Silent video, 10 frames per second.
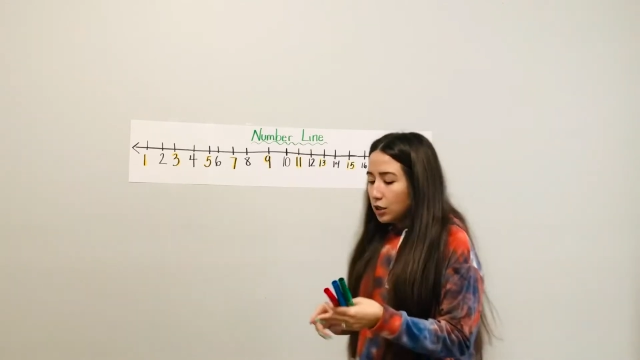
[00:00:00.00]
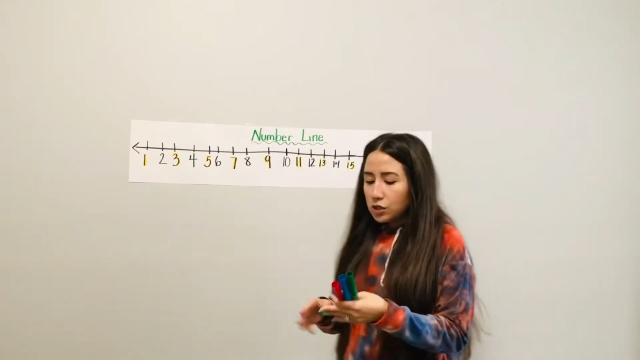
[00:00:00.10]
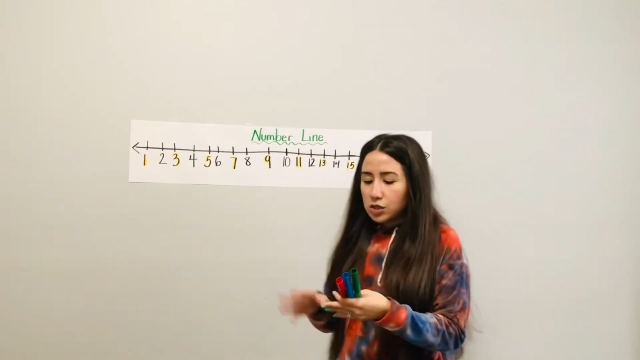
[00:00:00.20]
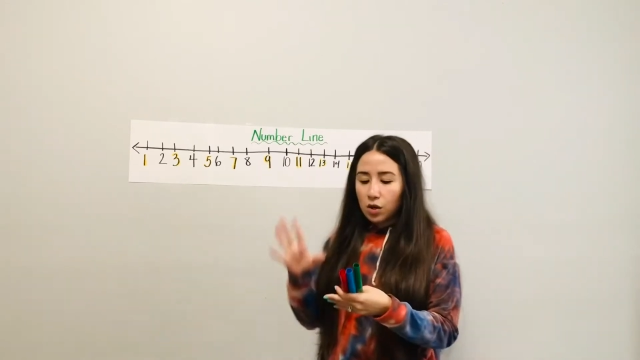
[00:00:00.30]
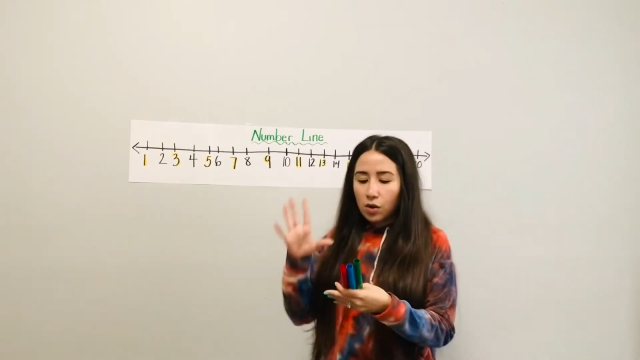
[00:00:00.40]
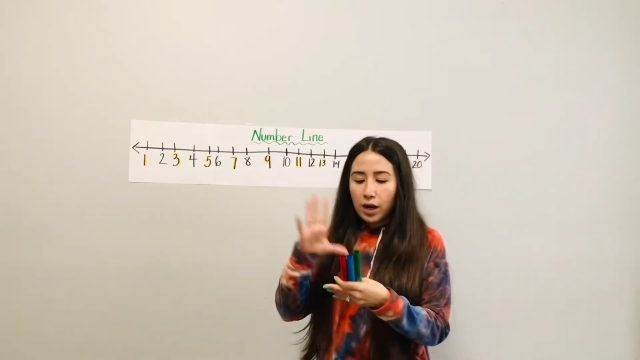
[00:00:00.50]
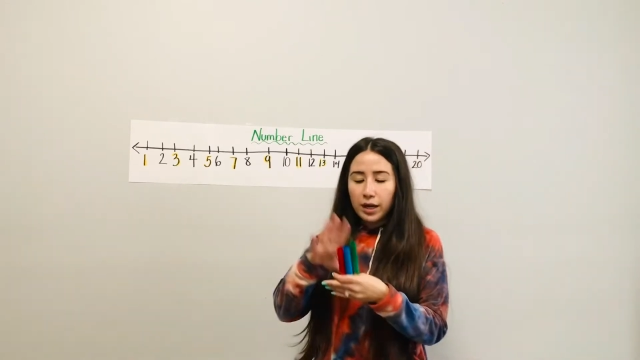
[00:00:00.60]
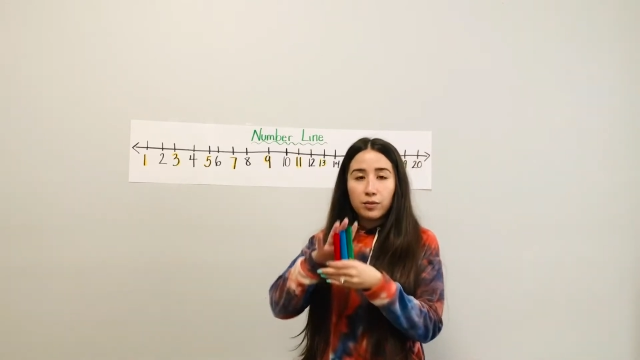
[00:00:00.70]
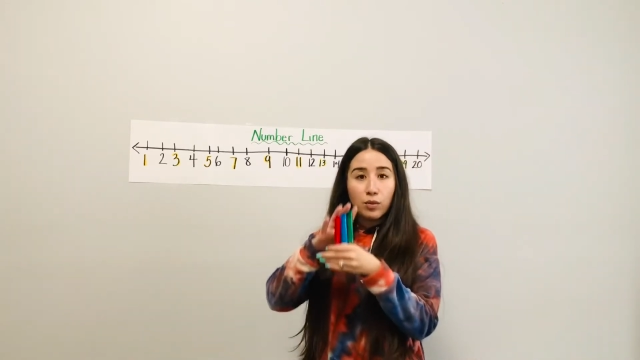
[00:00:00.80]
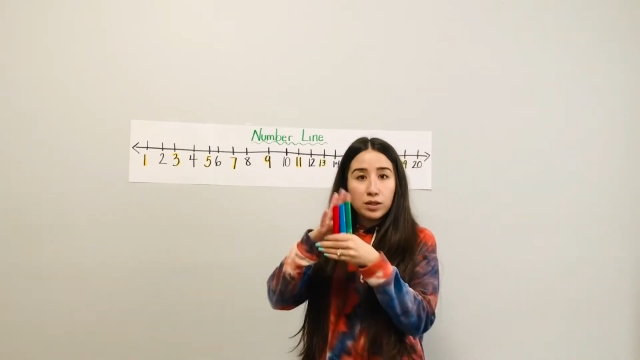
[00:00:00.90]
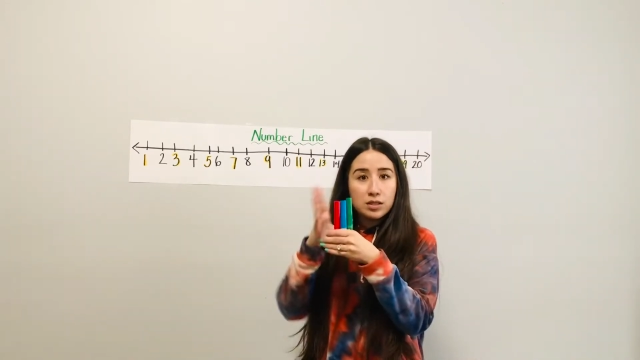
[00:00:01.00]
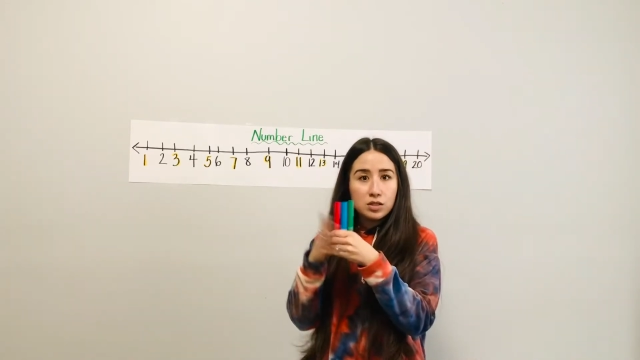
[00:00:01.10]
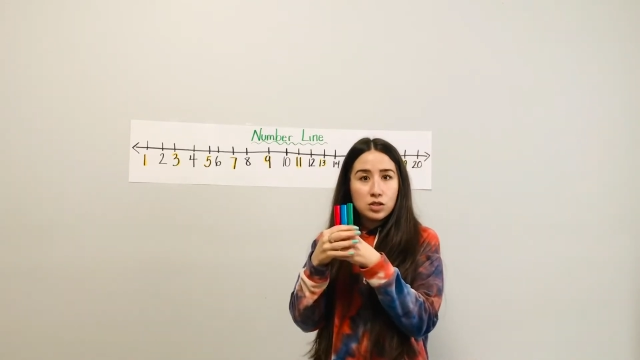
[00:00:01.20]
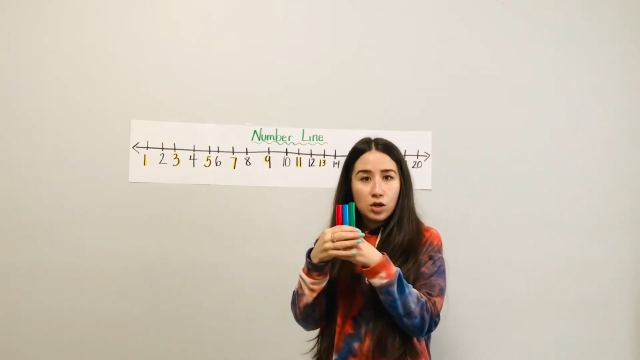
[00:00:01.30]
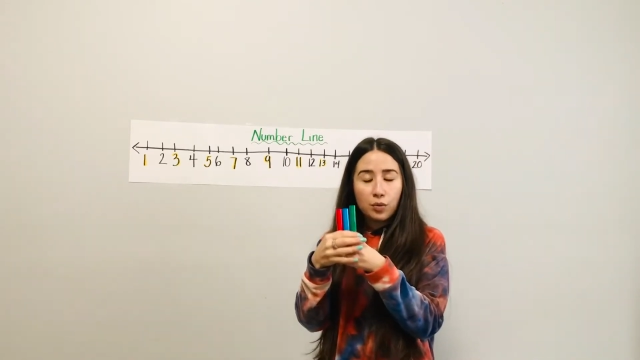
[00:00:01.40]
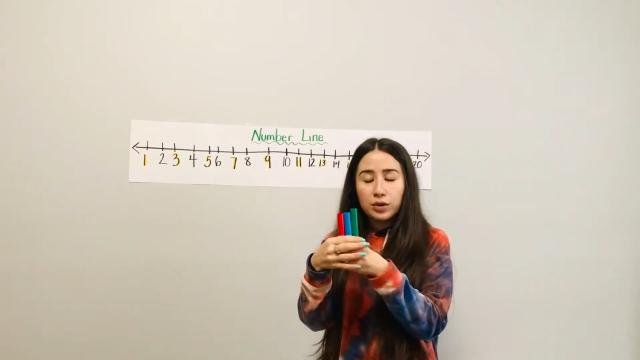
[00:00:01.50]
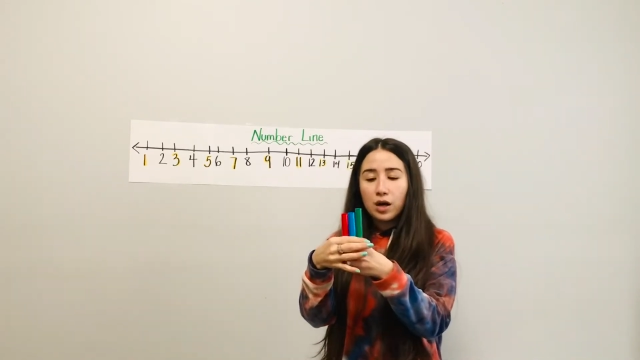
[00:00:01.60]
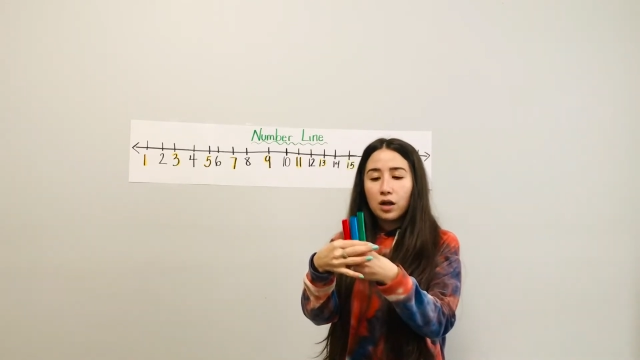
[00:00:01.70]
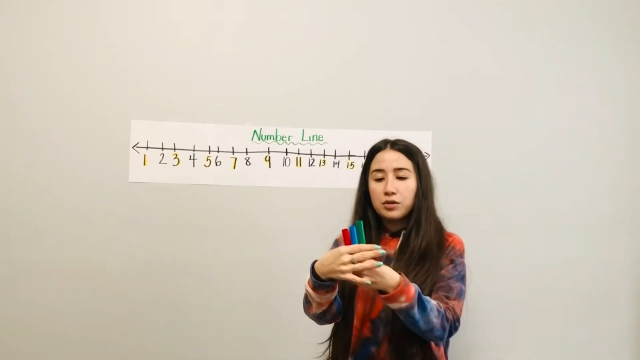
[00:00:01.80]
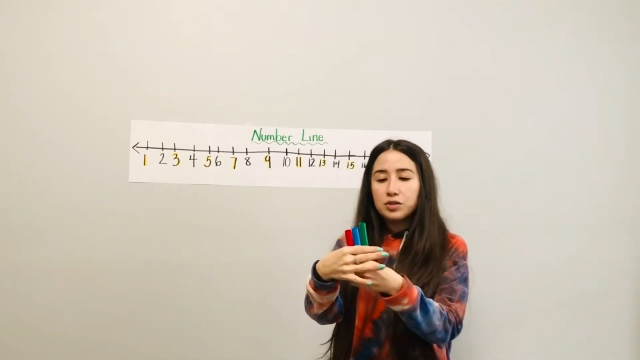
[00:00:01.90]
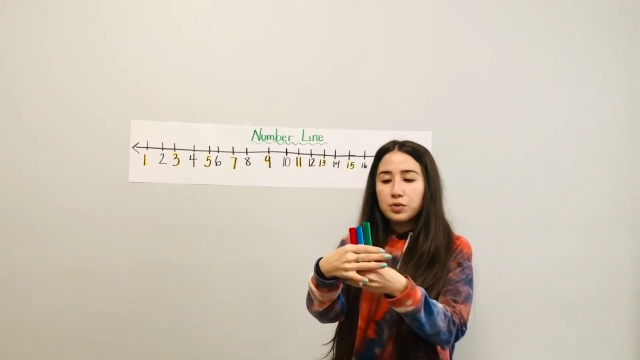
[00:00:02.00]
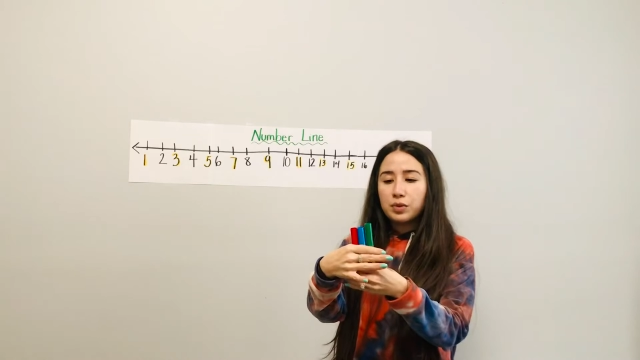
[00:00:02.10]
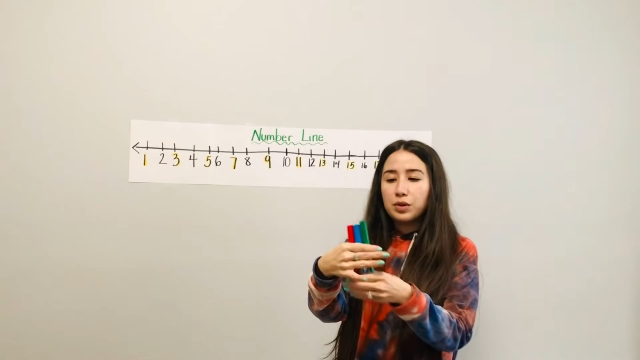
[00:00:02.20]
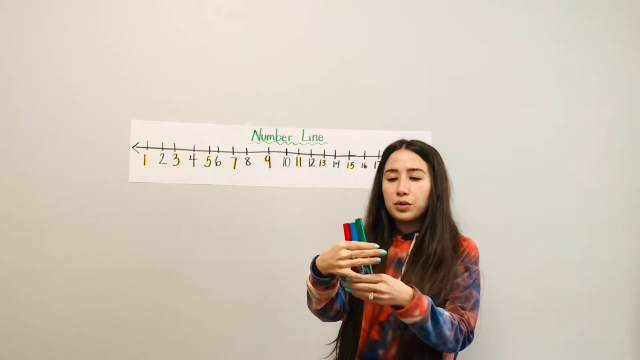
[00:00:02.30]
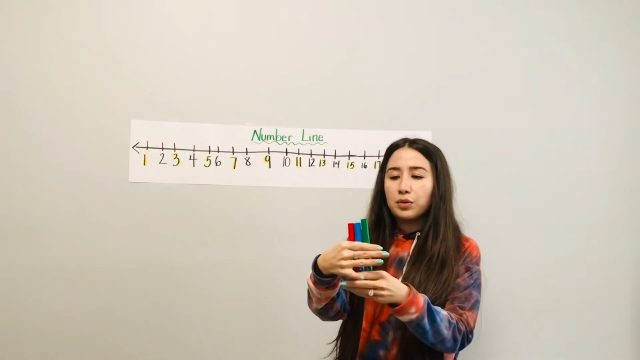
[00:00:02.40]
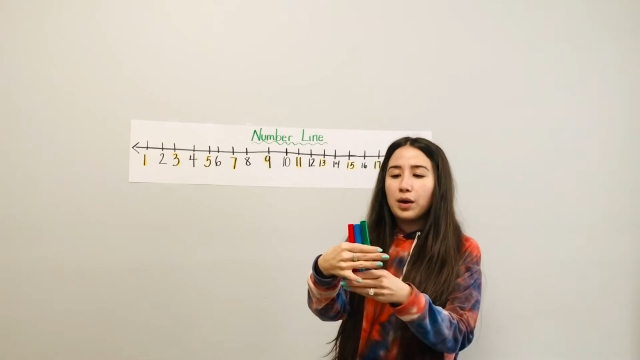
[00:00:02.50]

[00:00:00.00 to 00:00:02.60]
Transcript: So I wanted to start with colors with you.